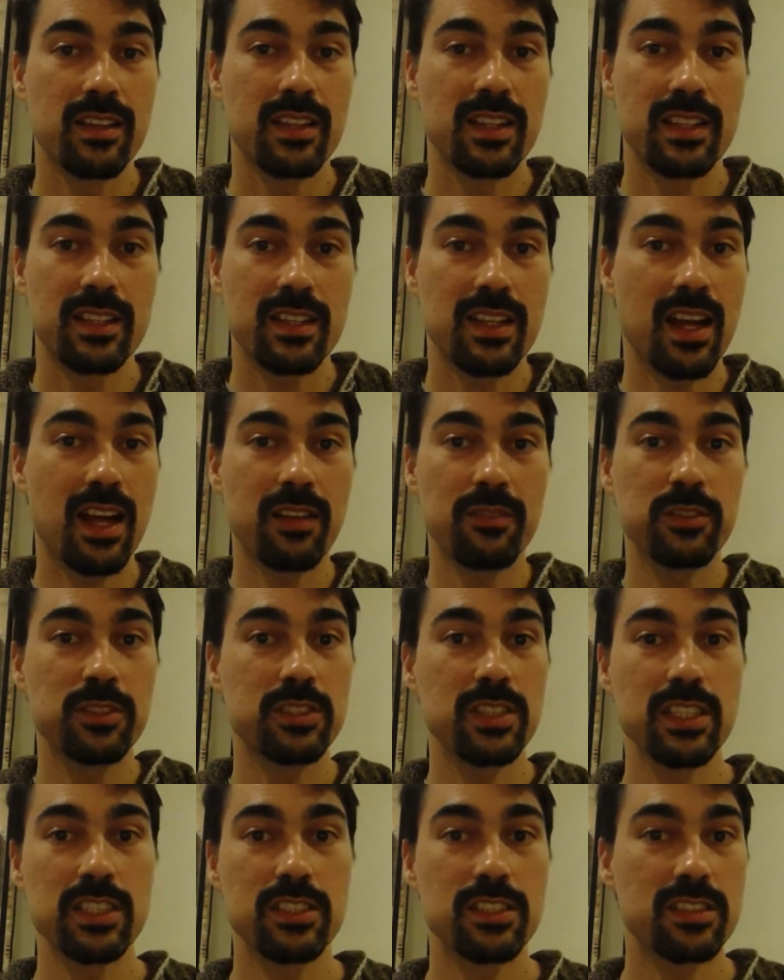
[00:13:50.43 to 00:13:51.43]
The
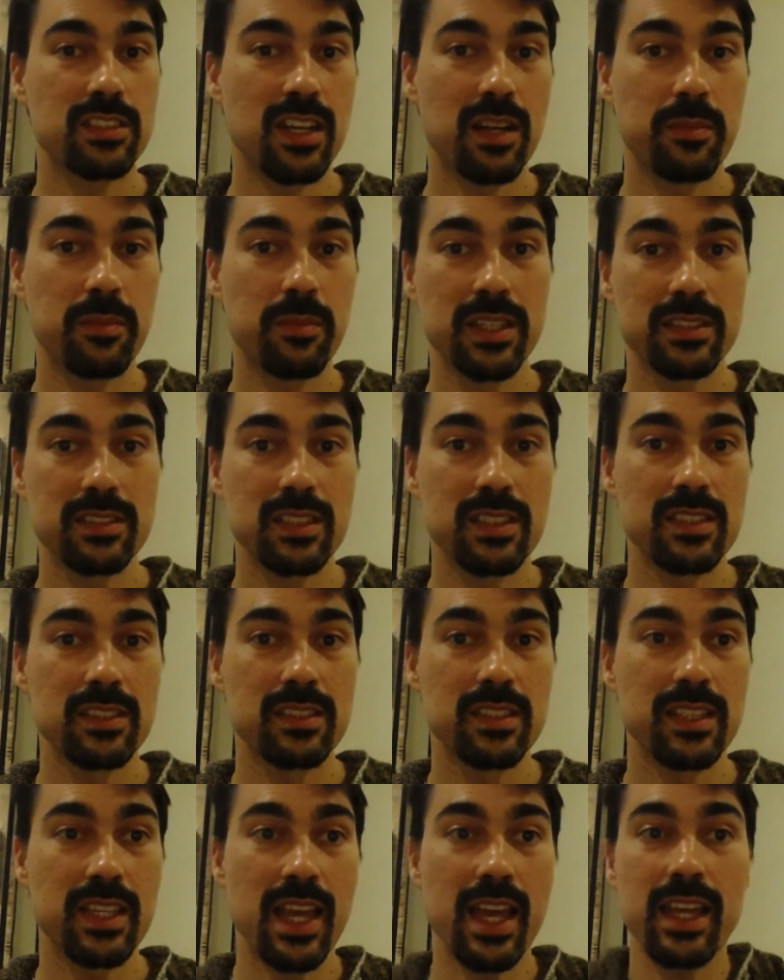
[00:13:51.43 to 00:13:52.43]
conversation topic is
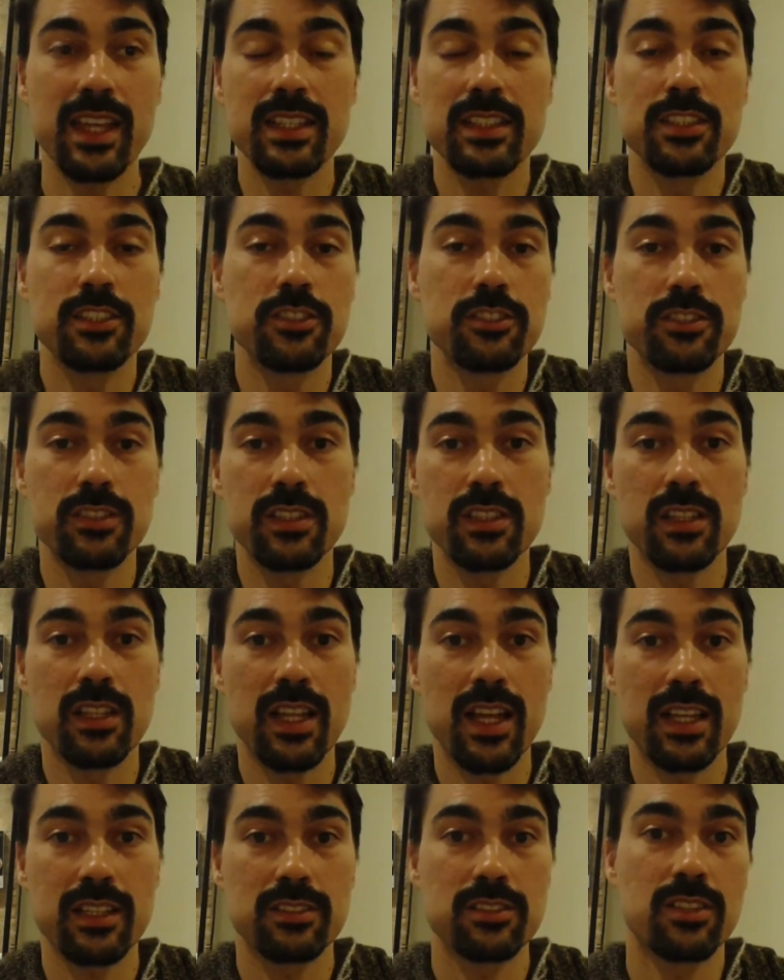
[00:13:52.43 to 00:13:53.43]
easy. Hey, did you see the
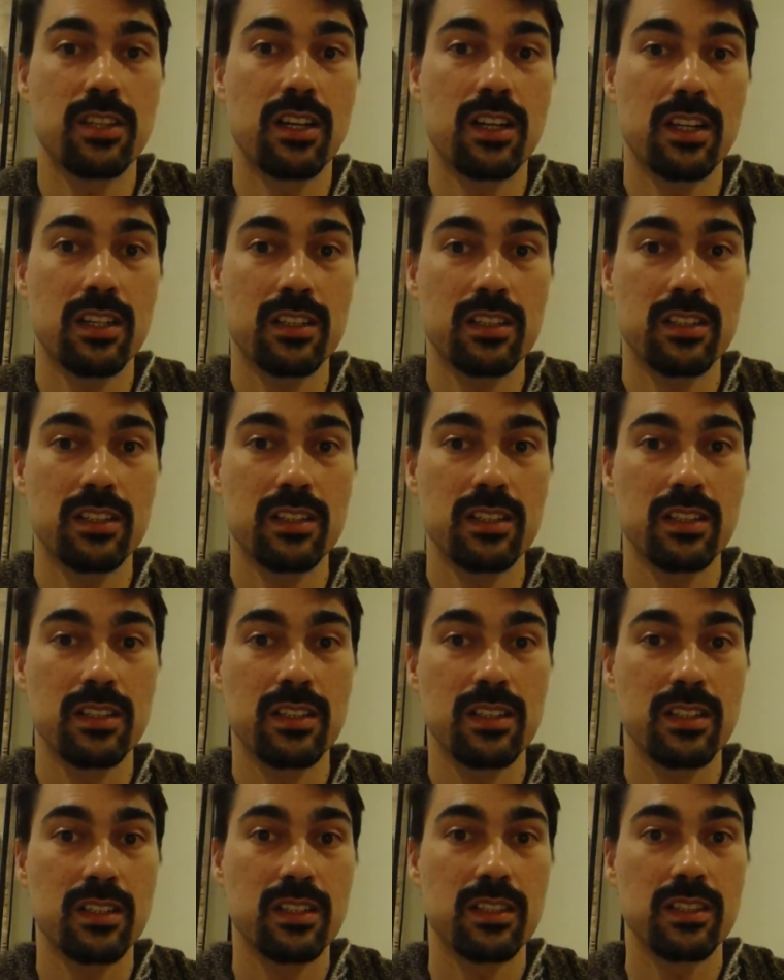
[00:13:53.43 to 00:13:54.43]
last talk?
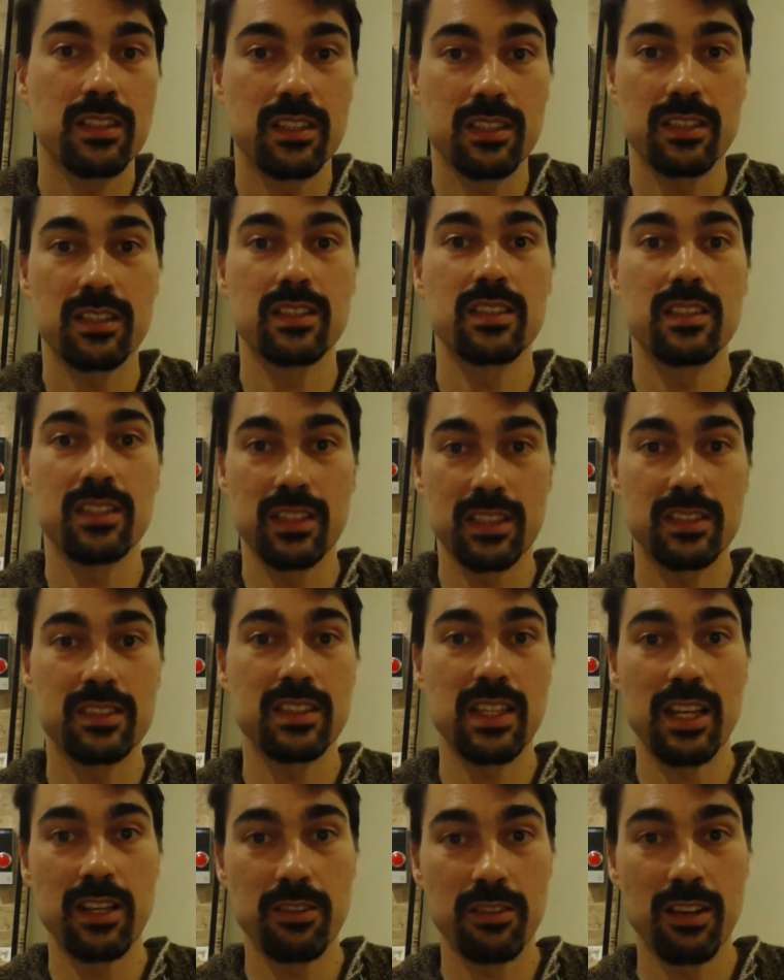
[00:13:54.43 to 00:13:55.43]

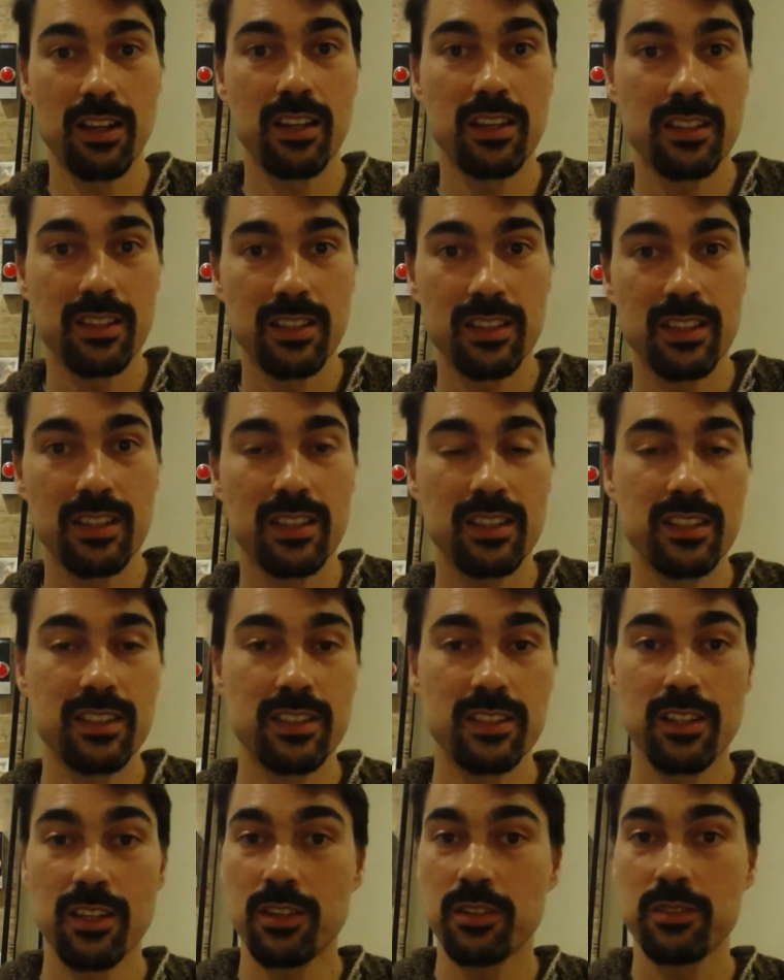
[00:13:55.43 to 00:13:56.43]
Etc.
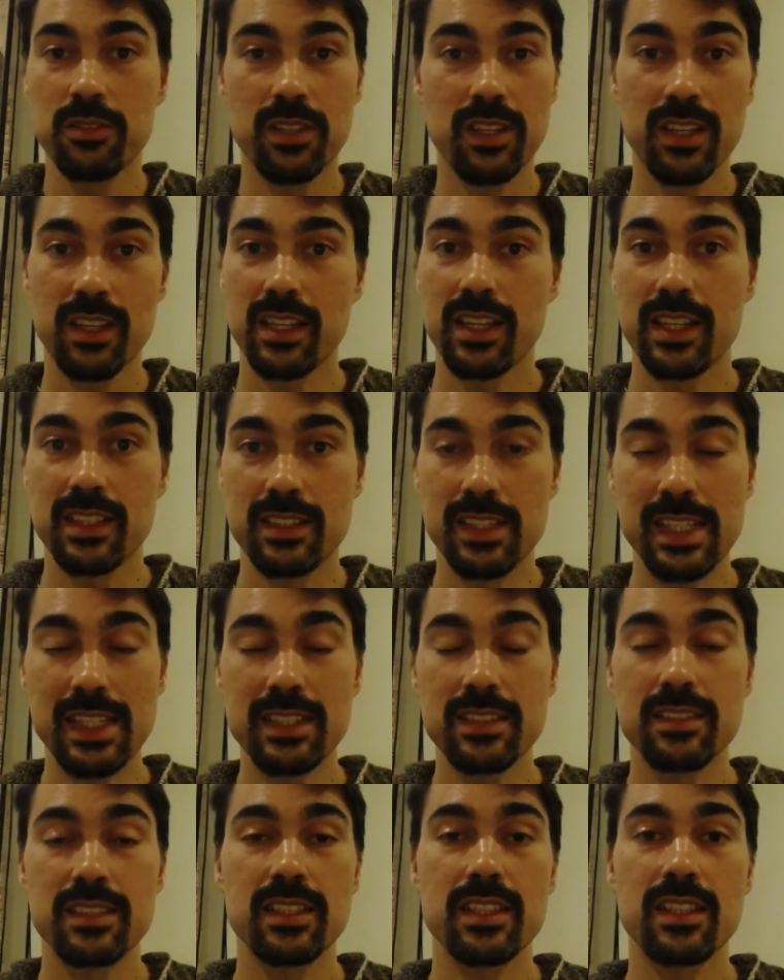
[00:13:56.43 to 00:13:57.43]
It's
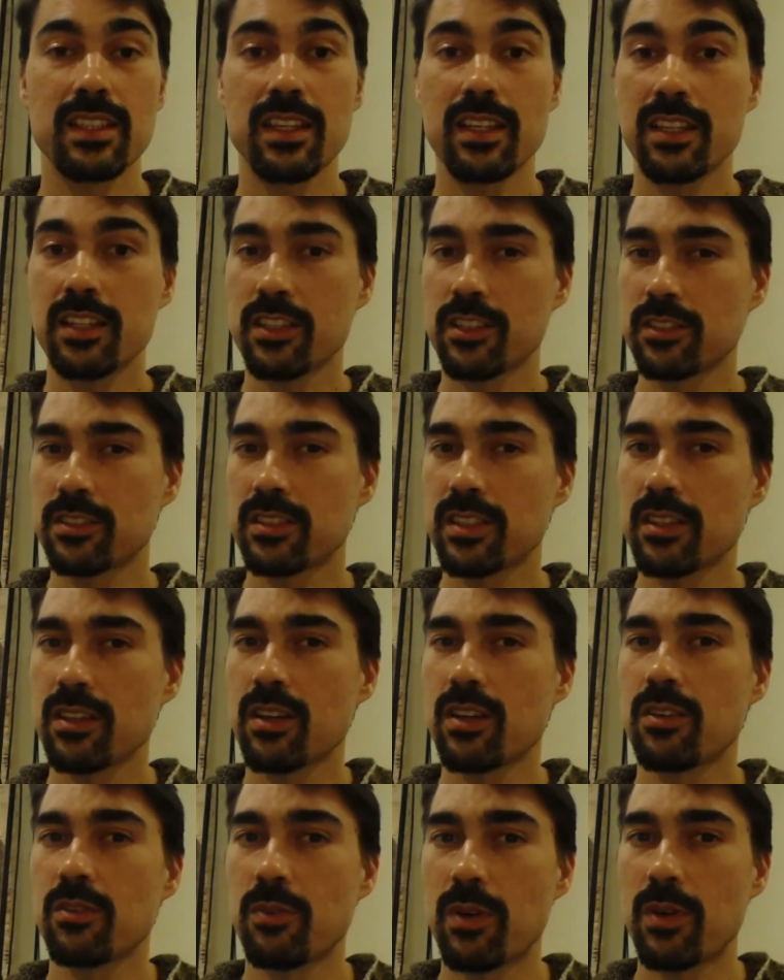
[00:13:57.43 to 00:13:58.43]
easy. You see,
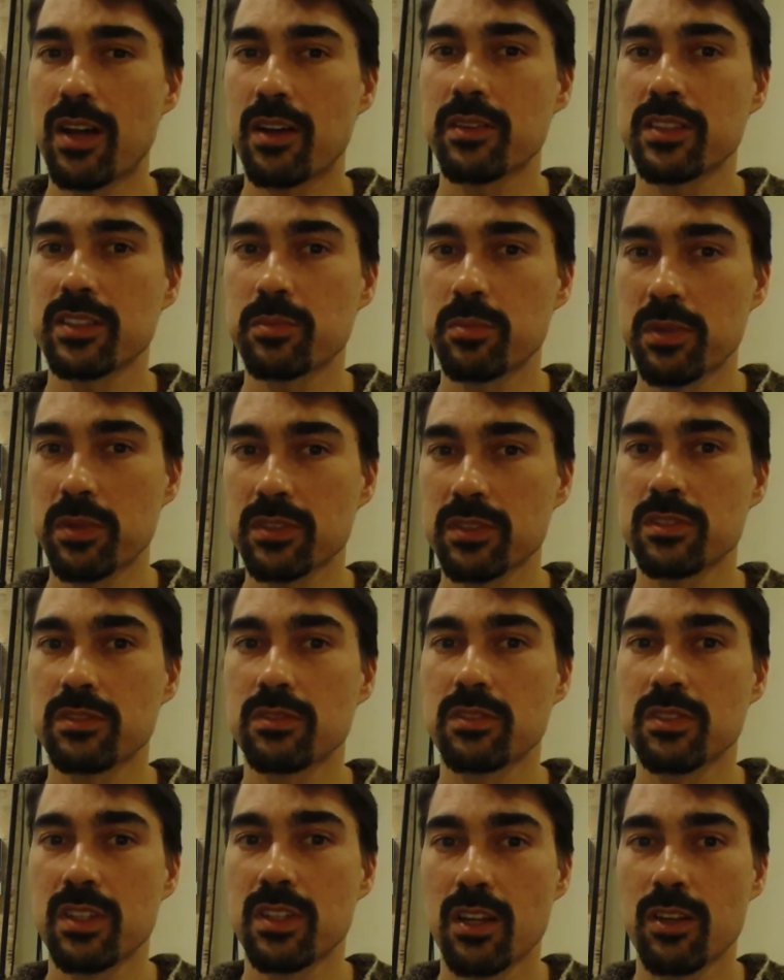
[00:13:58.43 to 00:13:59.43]
oh wow, this
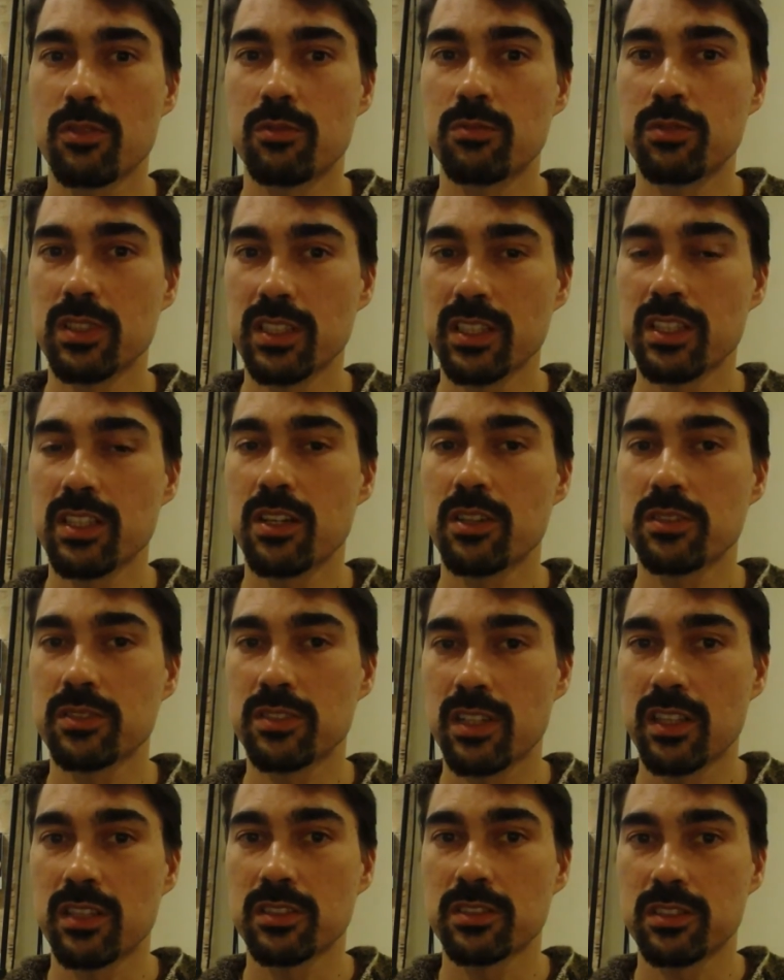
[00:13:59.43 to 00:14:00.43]
person really knows
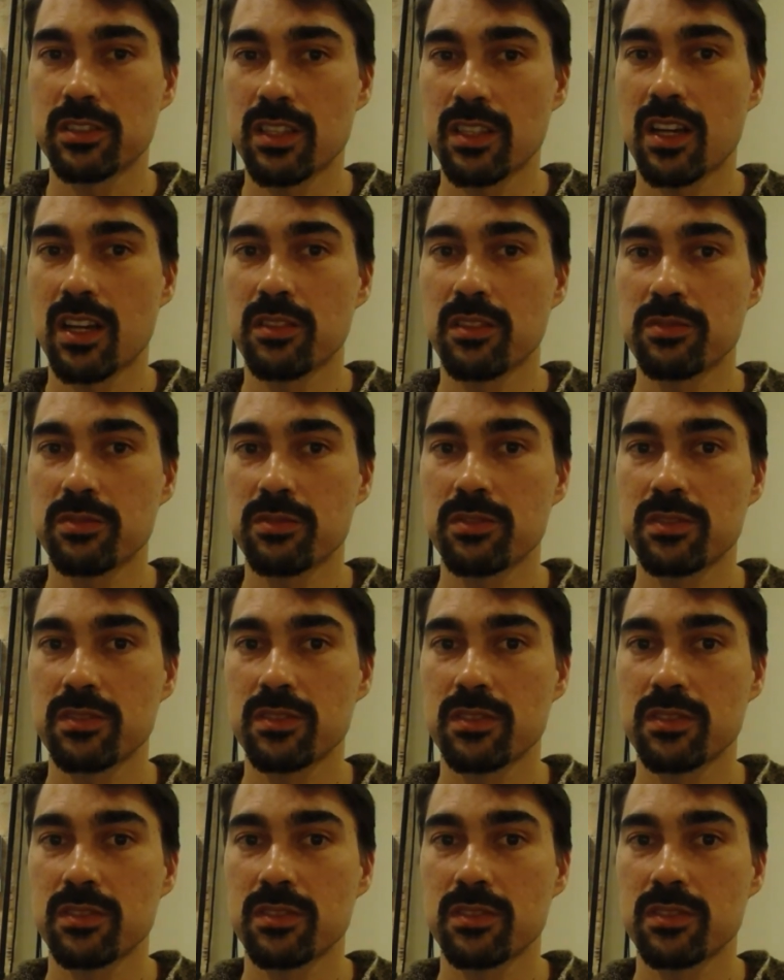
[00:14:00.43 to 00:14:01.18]
their stuff.